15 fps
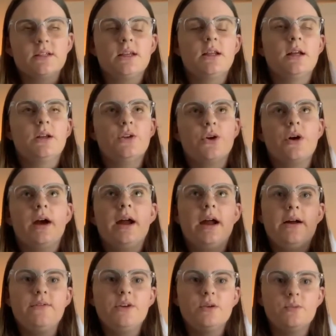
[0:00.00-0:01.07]
And I know I
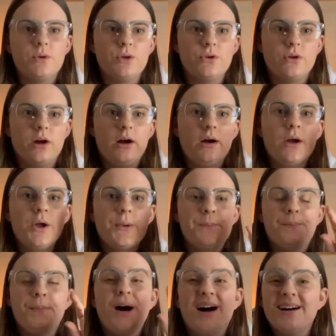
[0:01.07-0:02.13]
have a computer,
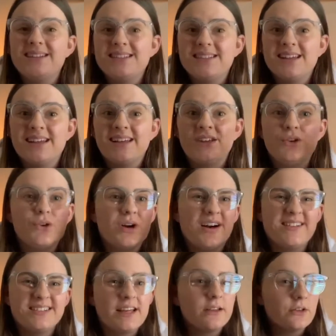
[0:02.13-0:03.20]
but you can't
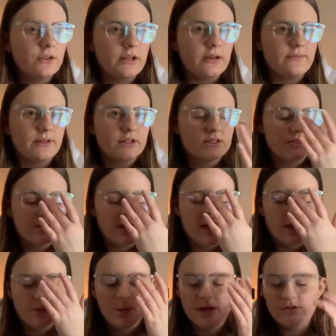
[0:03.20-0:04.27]
download Netflix on that.
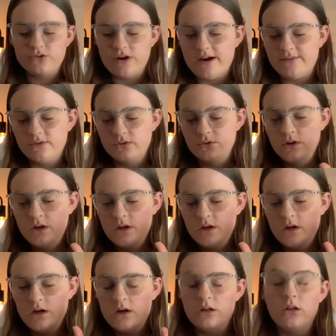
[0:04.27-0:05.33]
And we travel
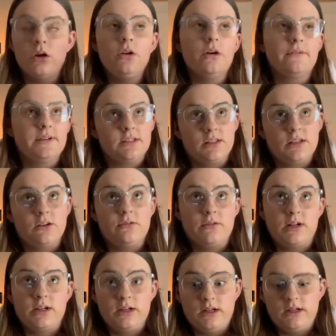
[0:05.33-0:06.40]
a lot, obviously not right
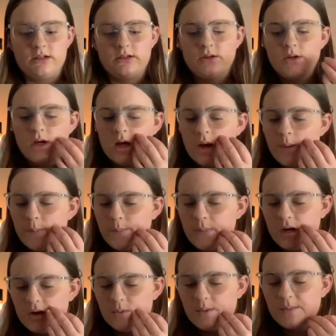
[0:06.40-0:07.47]
now,
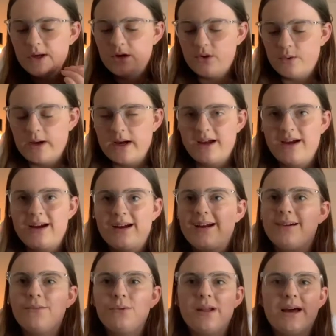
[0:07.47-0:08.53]
but when we go away, I
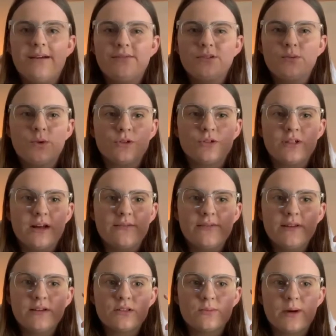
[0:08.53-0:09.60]
would have to watch
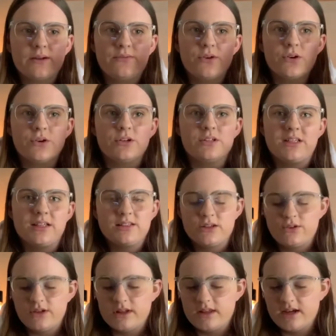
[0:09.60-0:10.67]
Netflix on my phone because that's the
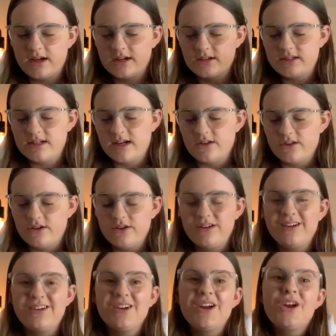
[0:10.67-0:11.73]
only thing I could download it
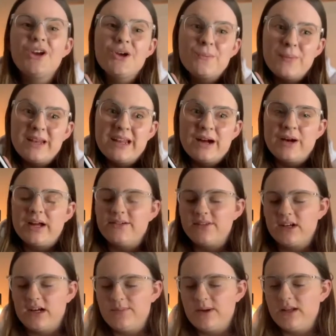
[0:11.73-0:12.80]
on. But now I have an
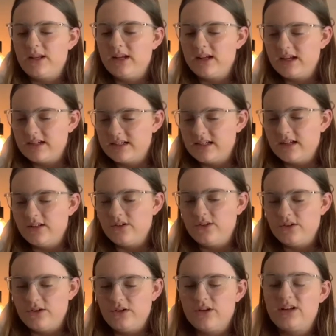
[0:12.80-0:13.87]
iPad that I can download
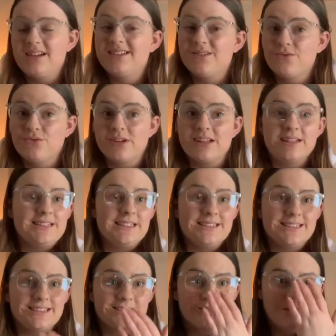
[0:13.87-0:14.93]
it on, and it's a really
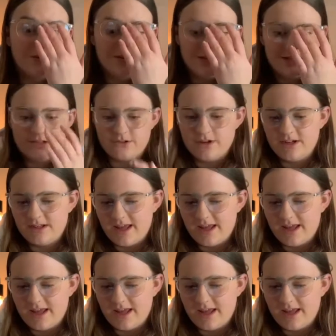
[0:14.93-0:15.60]
decent quality screen.